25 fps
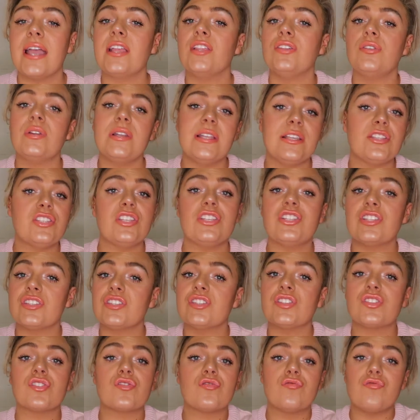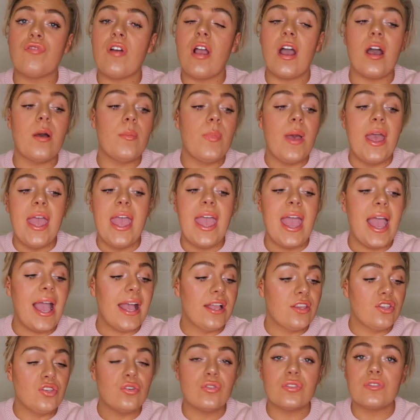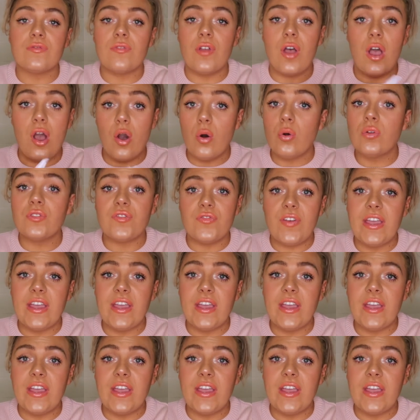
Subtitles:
and you literally just scrub and your old